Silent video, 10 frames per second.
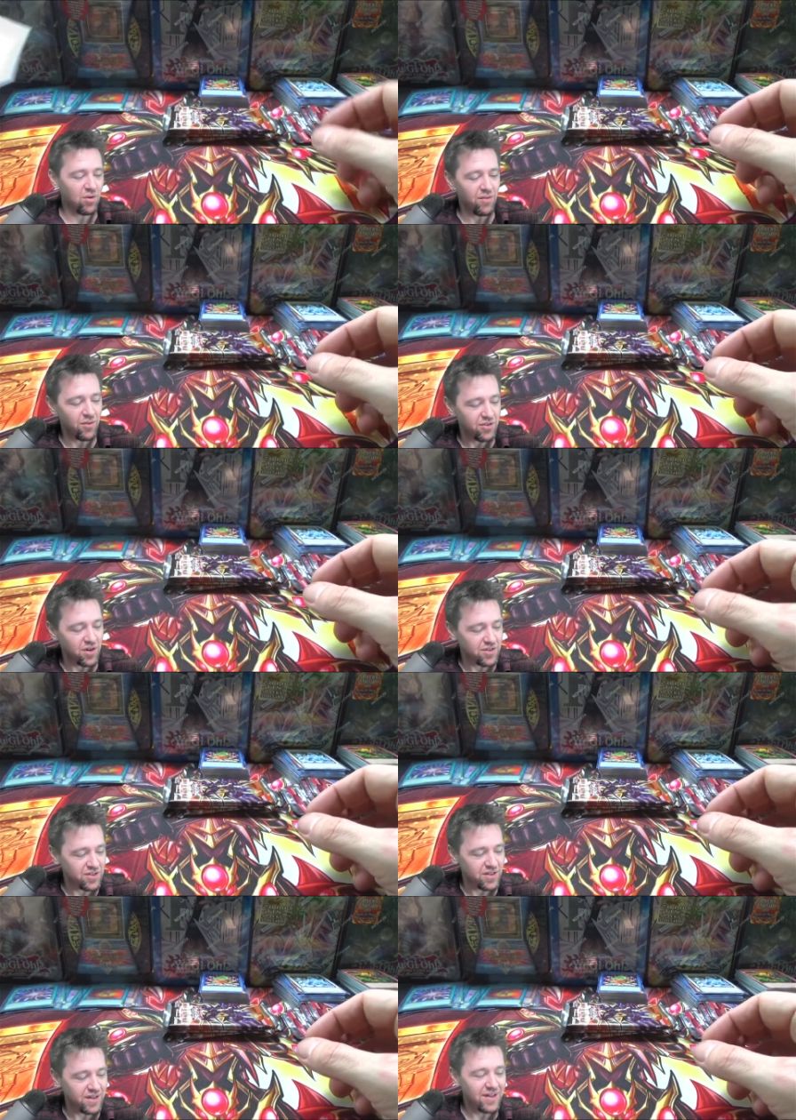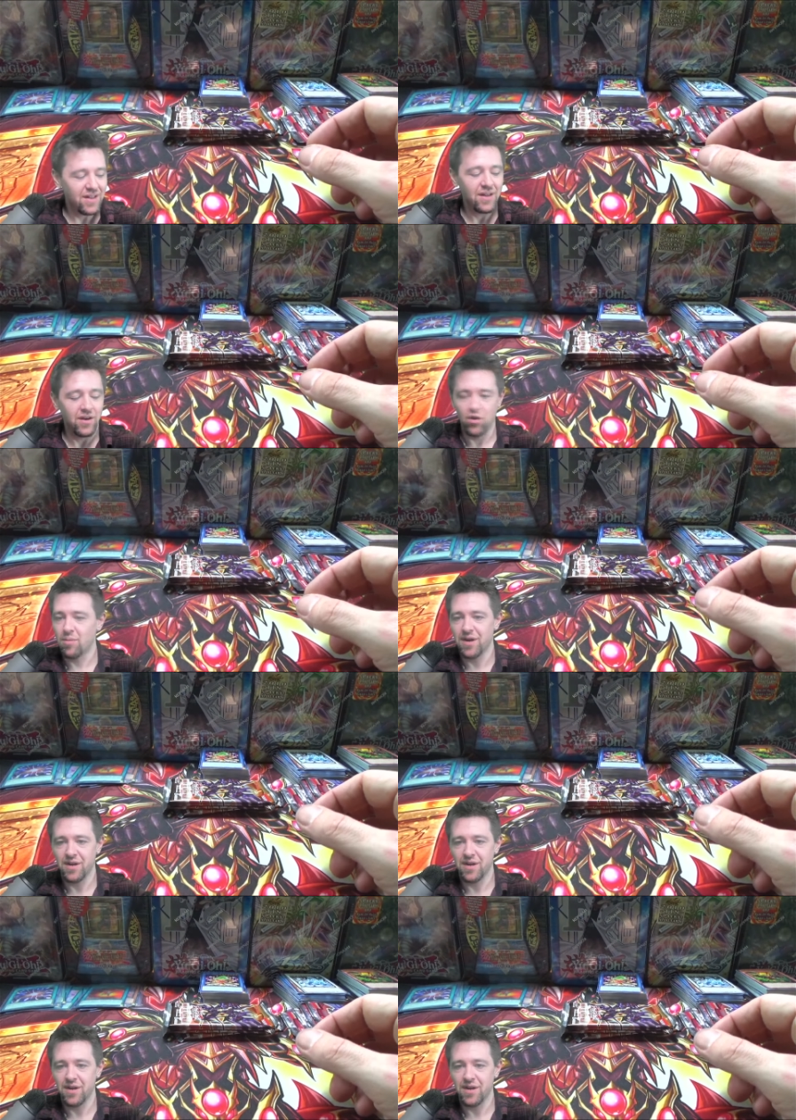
of those cards good? Nobody